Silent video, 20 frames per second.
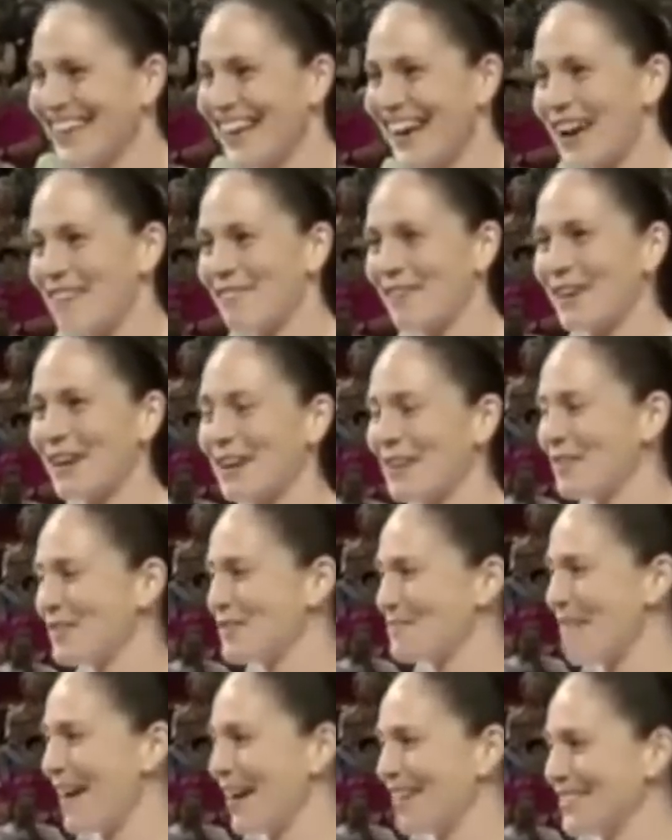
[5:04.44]
I figured it was
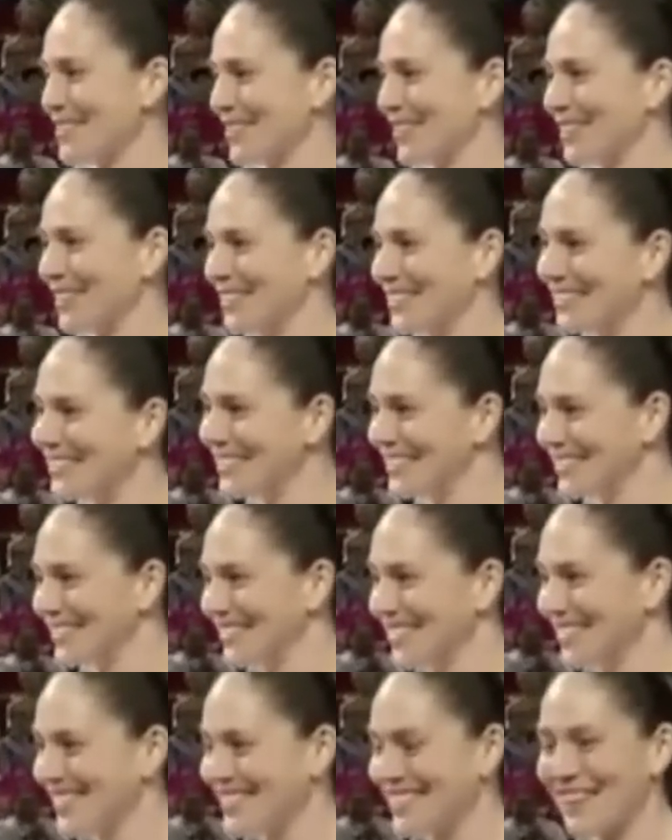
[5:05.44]
my turn to
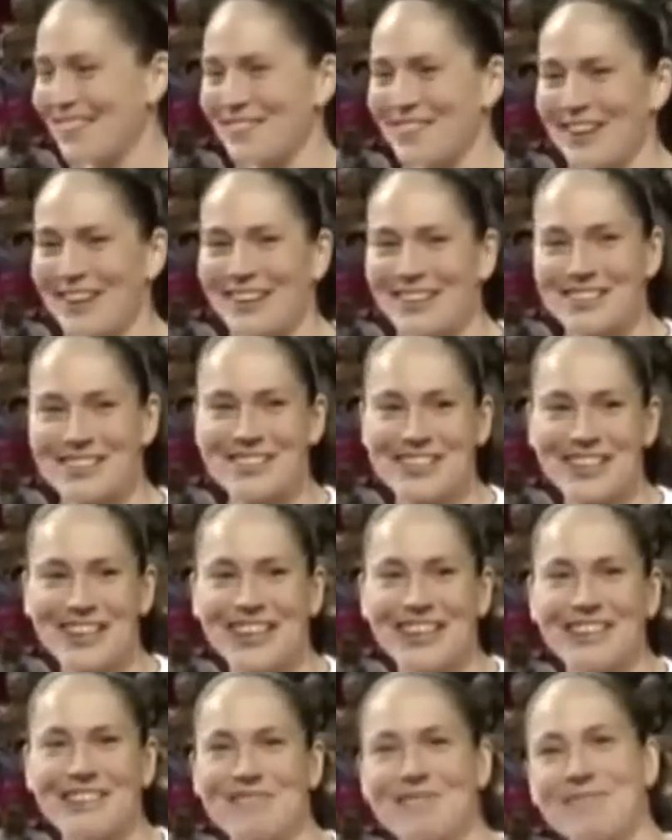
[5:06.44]
set the record straight.